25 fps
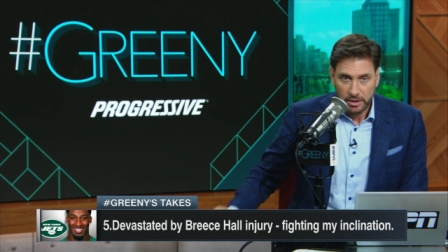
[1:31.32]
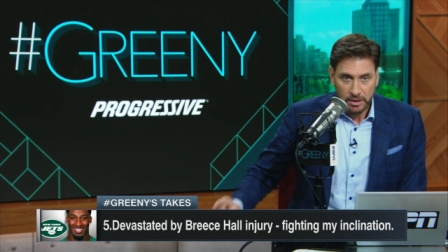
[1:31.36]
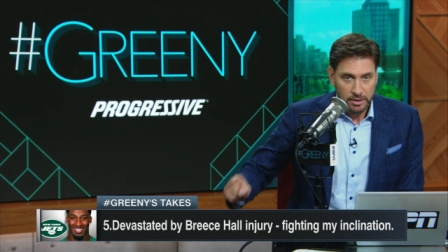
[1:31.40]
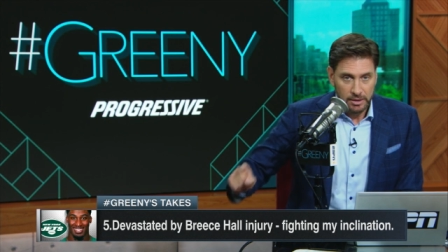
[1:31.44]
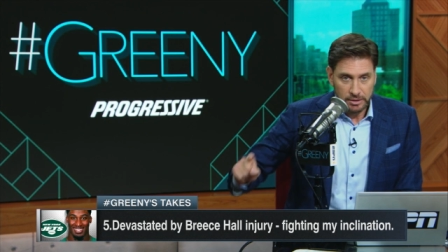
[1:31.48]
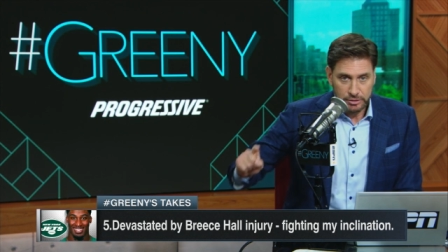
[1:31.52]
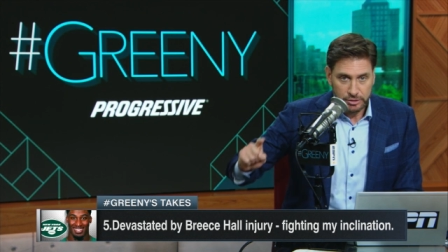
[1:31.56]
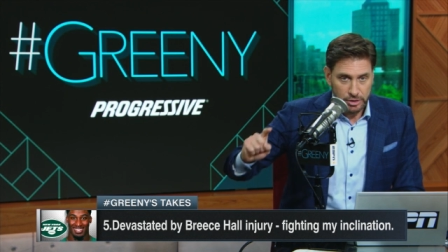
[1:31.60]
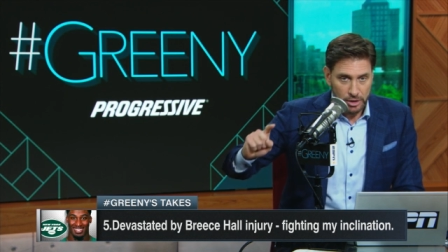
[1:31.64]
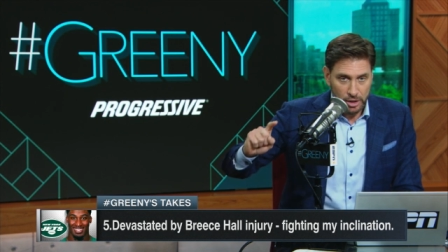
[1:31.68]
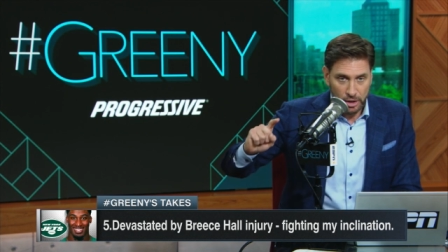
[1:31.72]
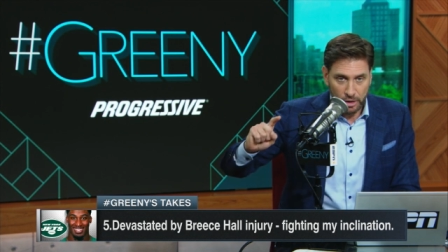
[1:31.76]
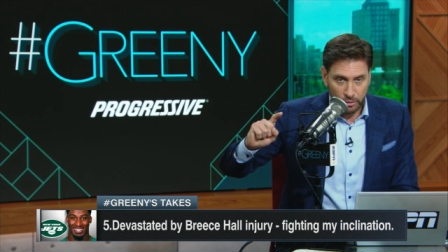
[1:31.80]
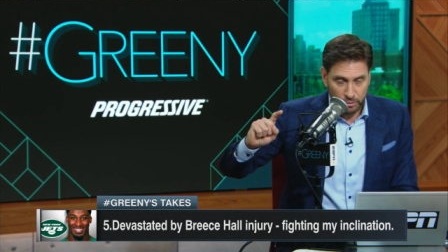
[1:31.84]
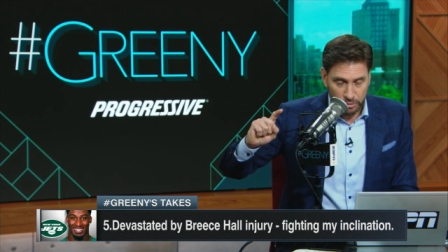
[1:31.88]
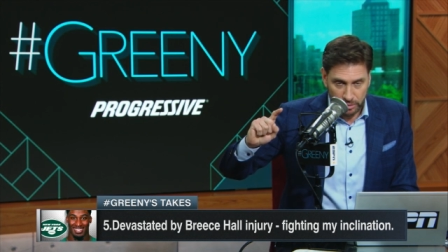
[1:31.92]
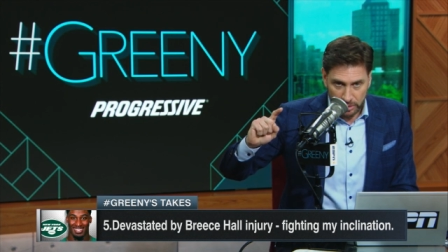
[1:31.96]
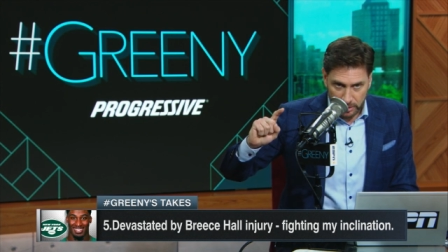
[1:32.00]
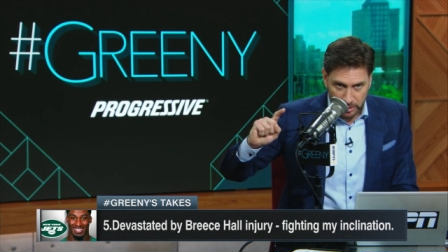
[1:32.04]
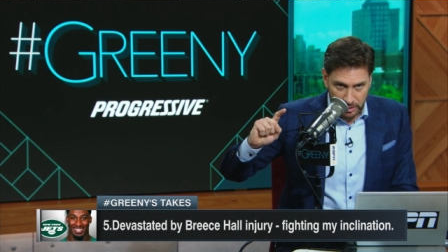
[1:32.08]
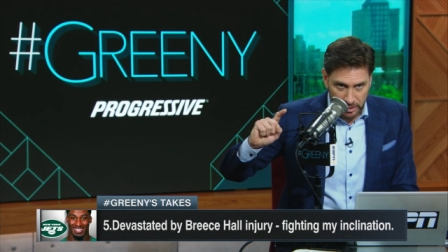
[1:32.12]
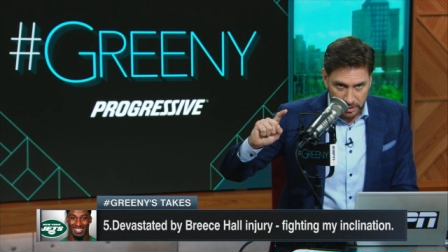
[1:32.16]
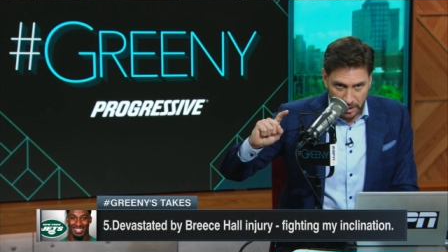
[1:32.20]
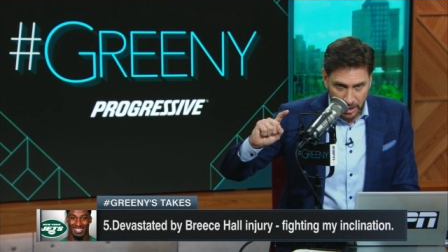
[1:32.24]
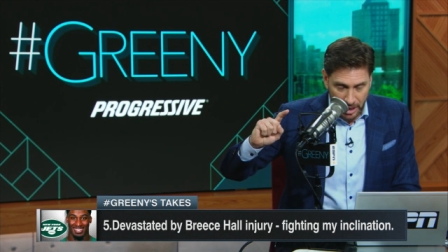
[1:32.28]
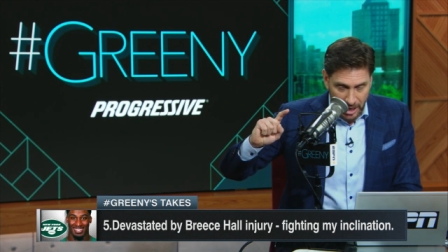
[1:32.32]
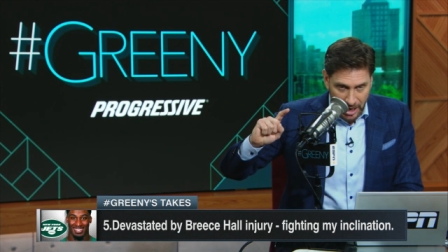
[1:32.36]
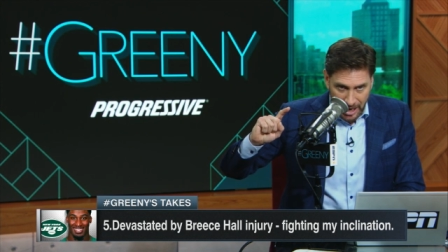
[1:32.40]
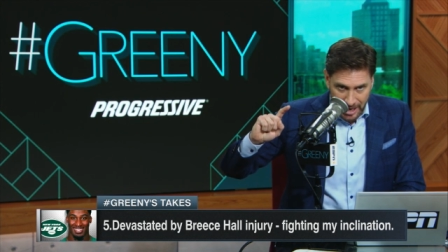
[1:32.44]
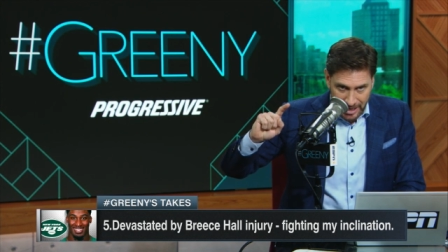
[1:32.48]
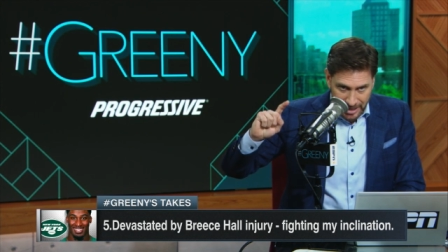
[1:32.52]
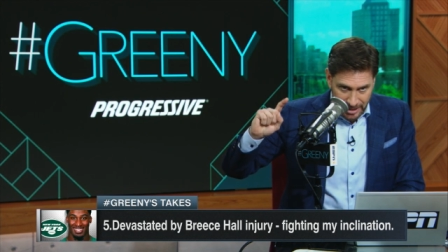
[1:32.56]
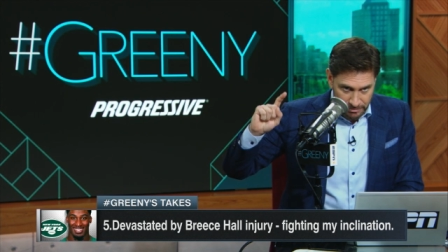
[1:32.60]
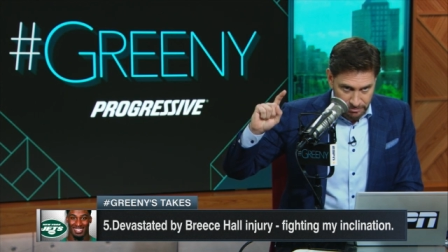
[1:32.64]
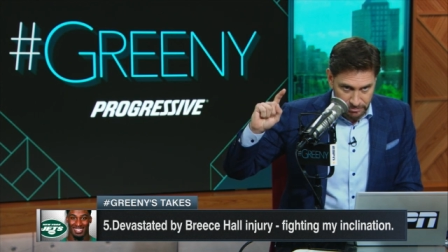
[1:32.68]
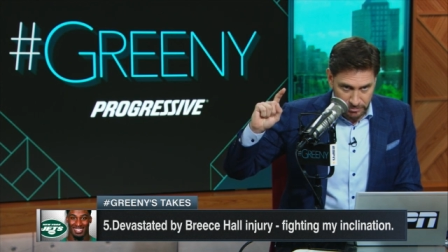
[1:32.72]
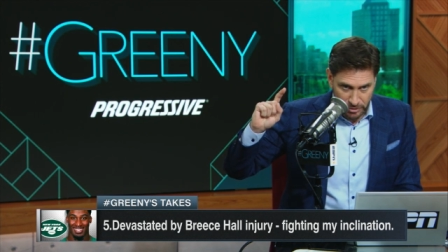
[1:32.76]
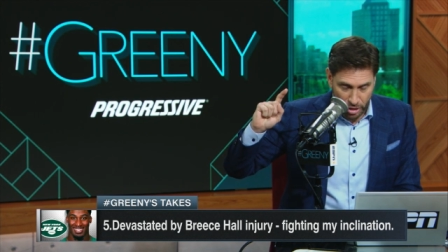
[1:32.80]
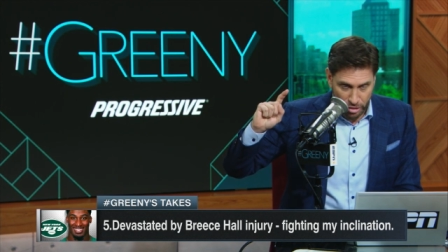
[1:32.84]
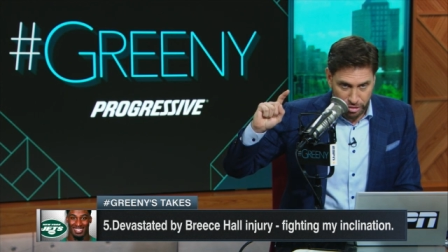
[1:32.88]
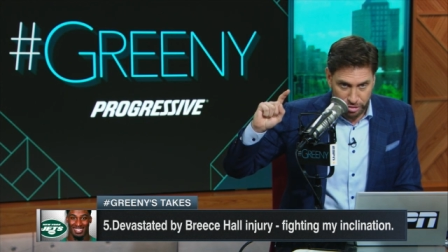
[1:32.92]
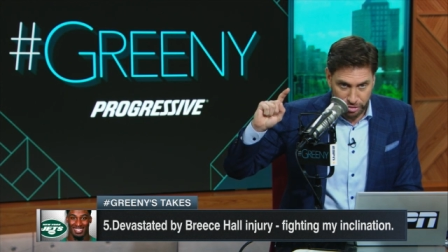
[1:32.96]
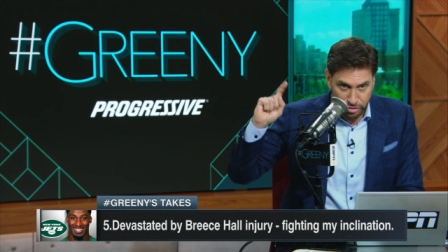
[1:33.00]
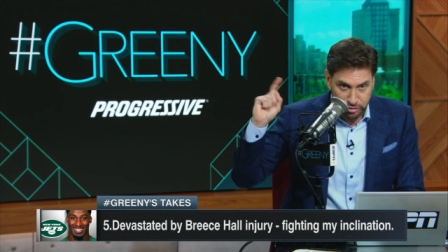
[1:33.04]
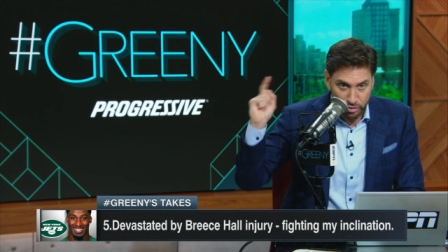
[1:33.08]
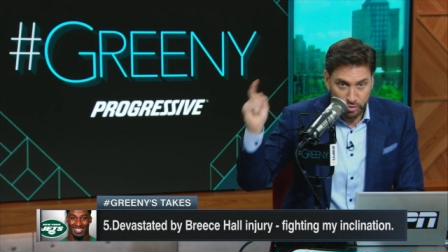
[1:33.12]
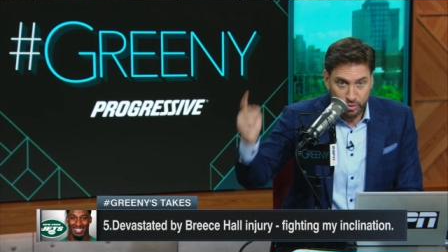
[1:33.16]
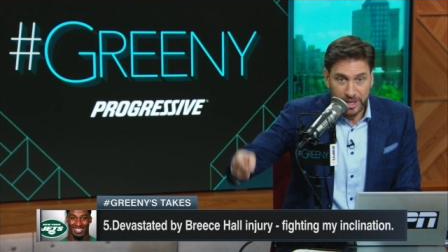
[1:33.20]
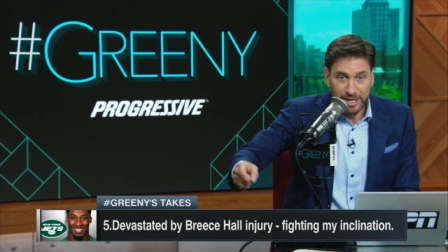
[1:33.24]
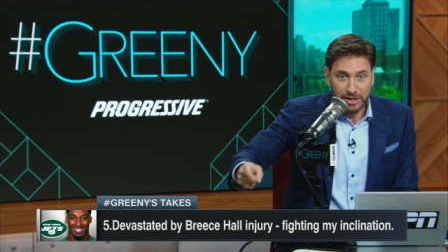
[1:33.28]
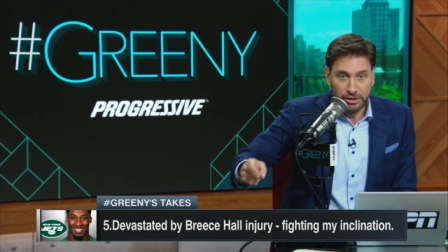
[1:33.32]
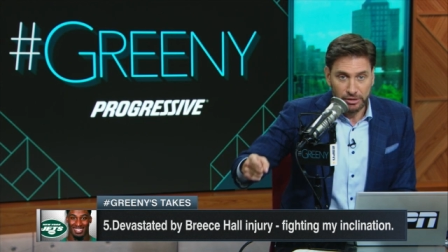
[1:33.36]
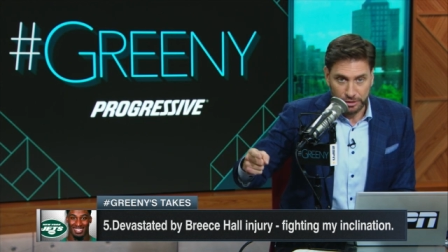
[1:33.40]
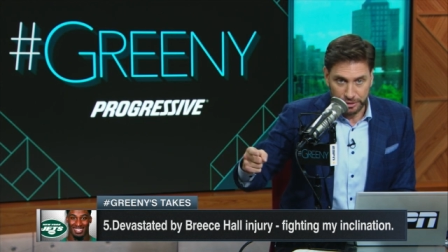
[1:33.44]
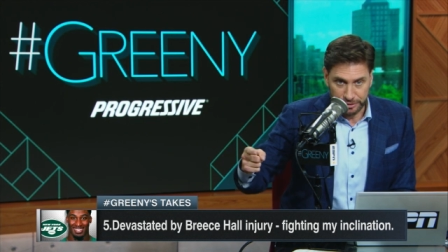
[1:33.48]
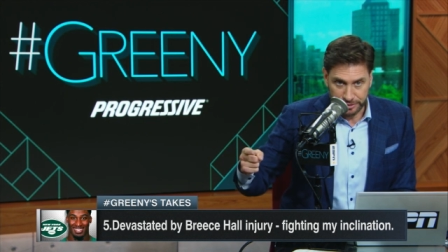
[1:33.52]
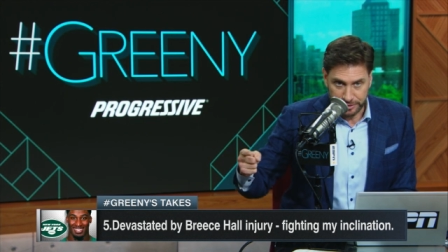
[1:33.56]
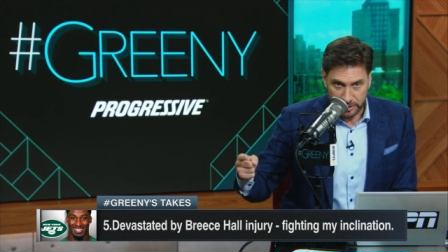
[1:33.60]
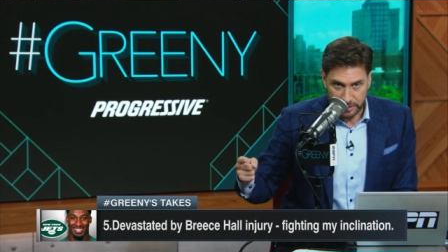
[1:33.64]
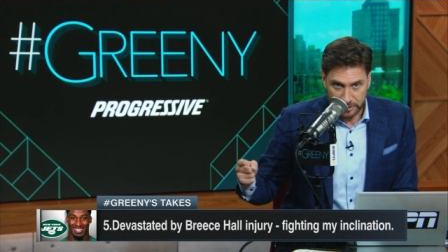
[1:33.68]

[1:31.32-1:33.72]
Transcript: So I am thrilled